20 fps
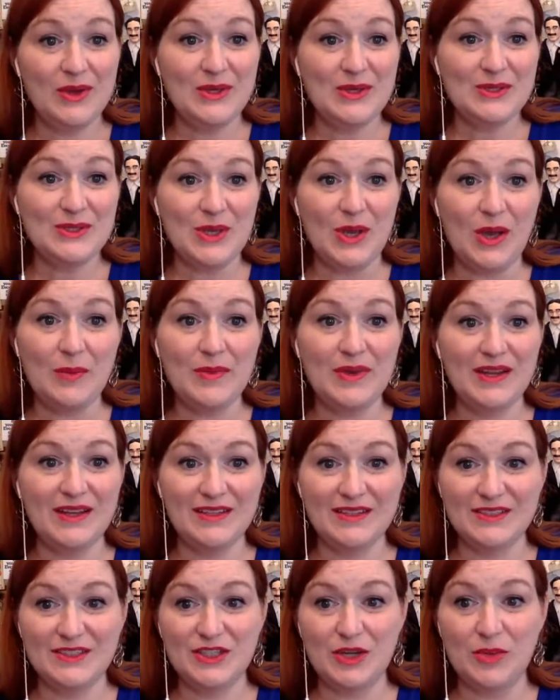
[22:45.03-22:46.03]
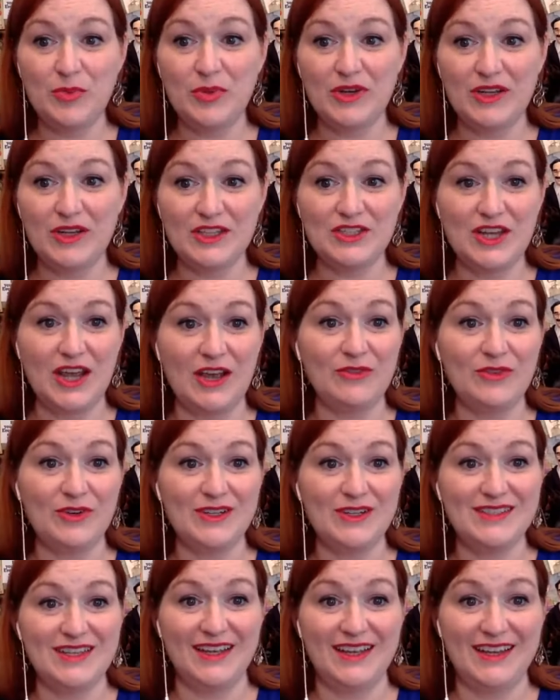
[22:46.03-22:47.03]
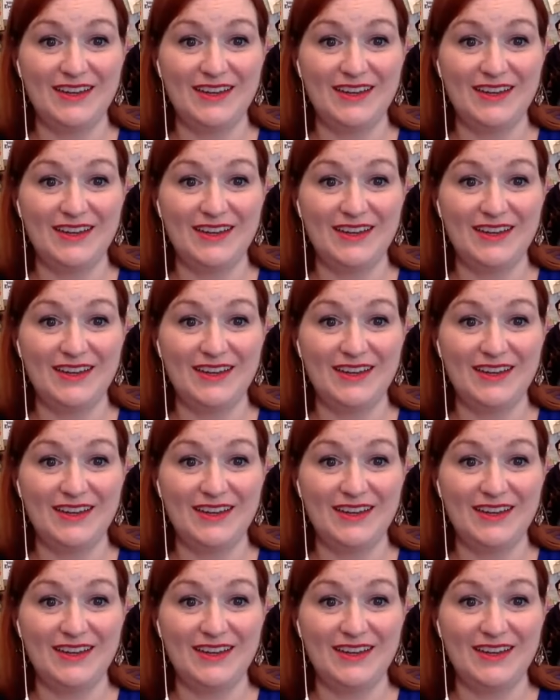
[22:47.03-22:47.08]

So I'm going to jump into the chat for a second.